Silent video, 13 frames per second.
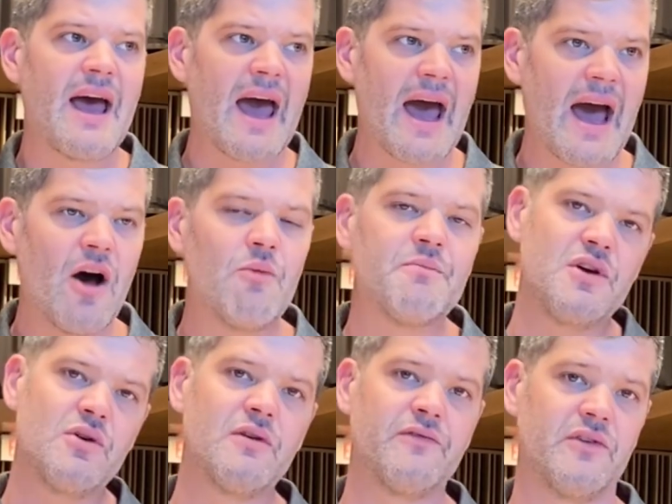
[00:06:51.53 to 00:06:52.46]
how
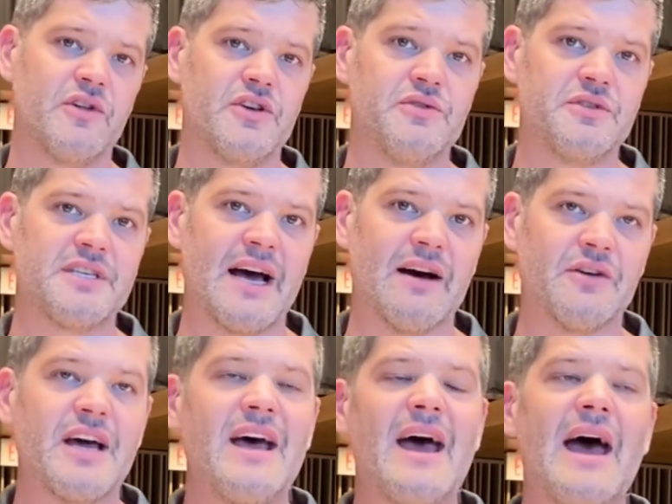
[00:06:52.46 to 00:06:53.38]
beautiful you sound,
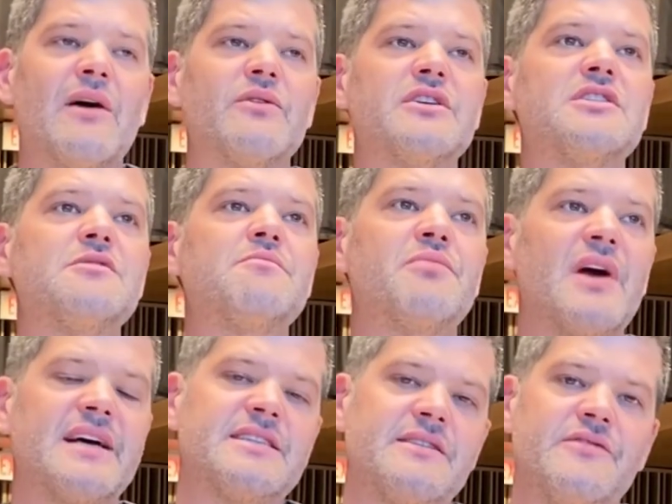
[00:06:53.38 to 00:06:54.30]
how
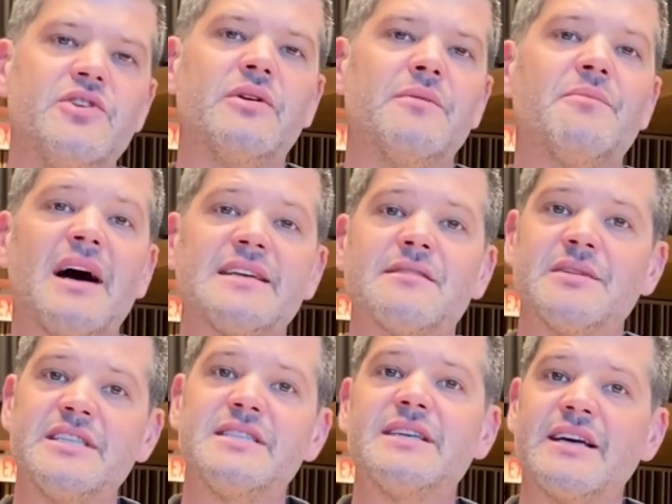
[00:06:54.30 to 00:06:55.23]
expressive you can possibly
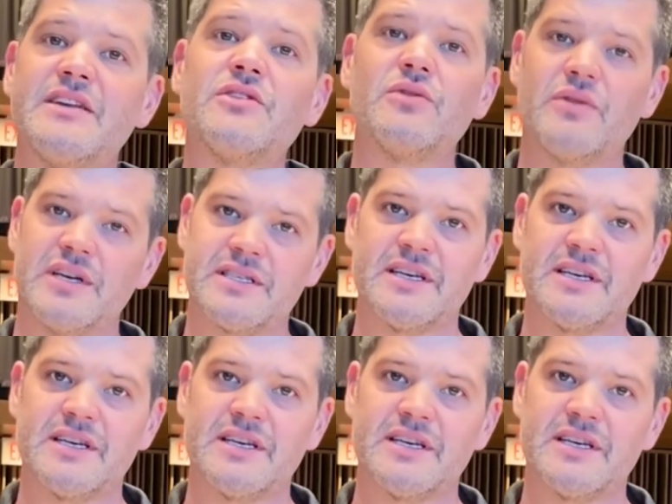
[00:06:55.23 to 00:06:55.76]
sing through this